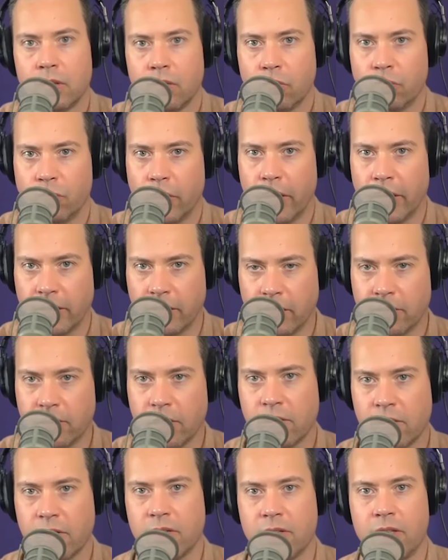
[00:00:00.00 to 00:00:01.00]
Right, because
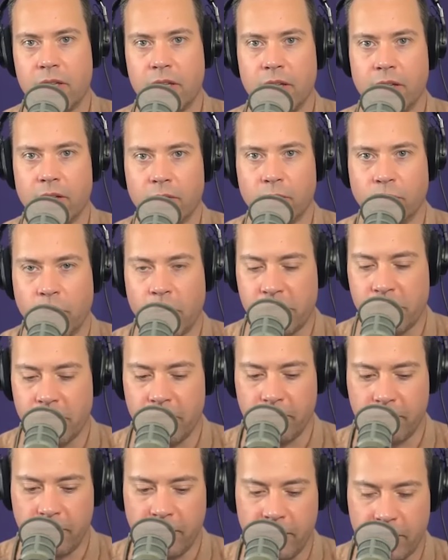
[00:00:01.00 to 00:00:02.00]
this is the
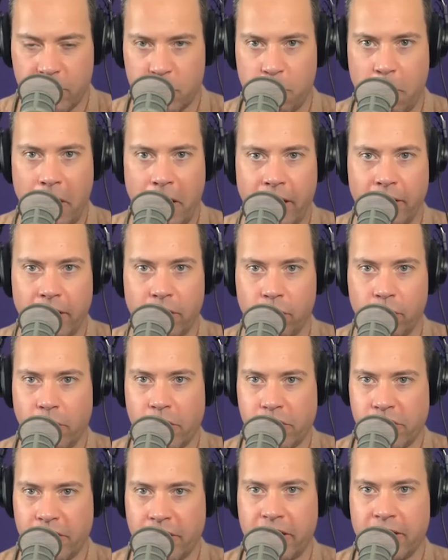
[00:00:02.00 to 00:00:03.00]
Russia can expand or
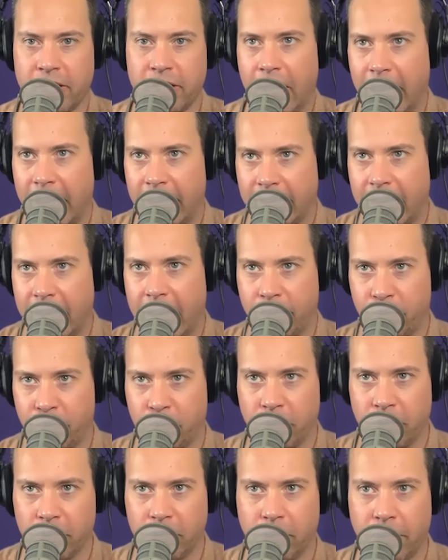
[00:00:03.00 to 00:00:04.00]
Russia can die,
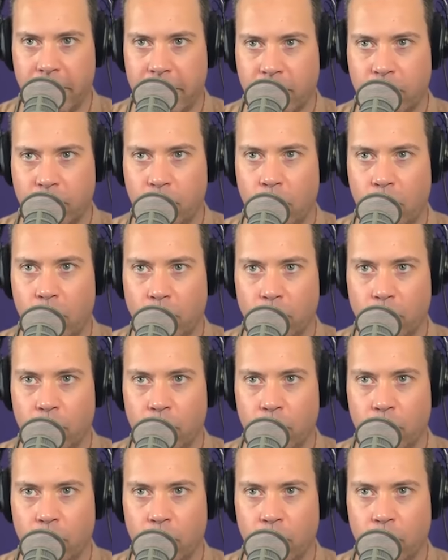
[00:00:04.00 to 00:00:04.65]
Catherine the Great quote,